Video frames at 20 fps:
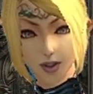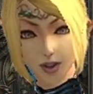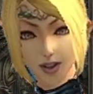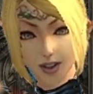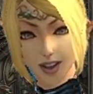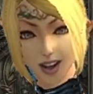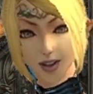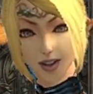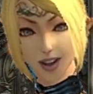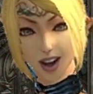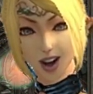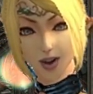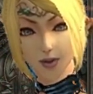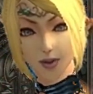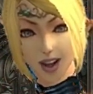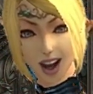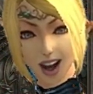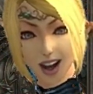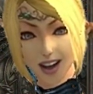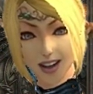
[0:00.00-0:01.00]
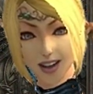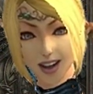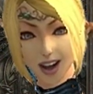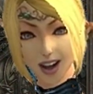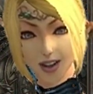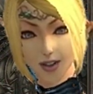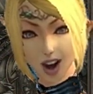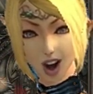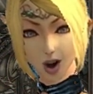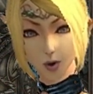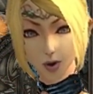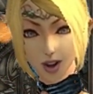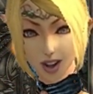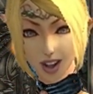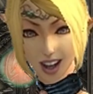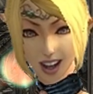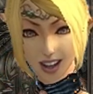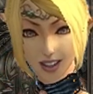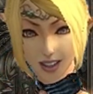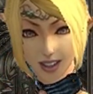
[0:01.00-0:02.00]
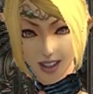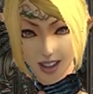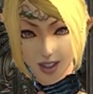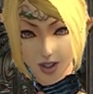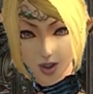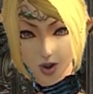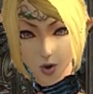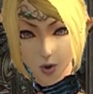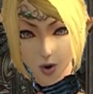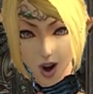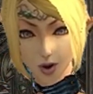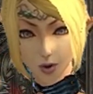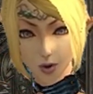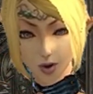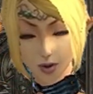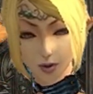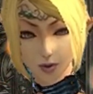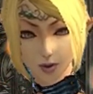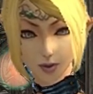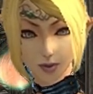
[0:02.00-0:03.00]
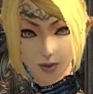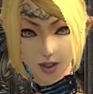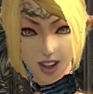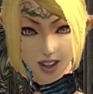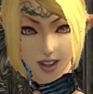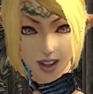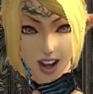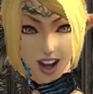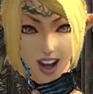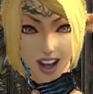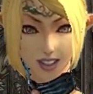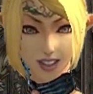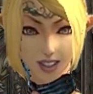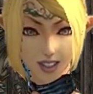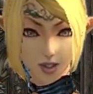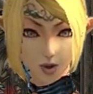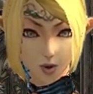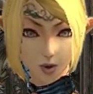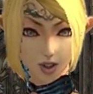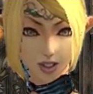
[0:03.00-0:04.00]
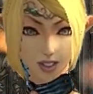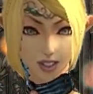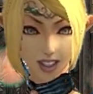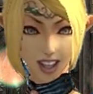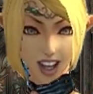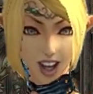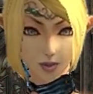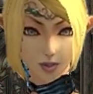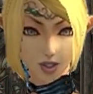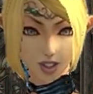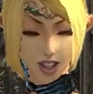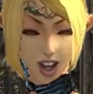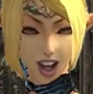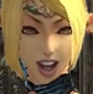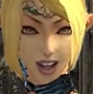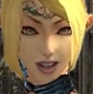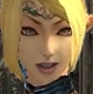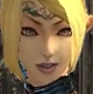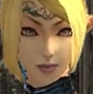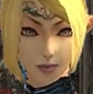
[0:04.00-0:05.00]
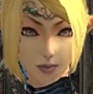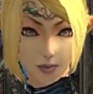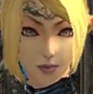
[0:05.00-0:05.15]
The daily online has already exceeded two hundred fifty and is increasing every day.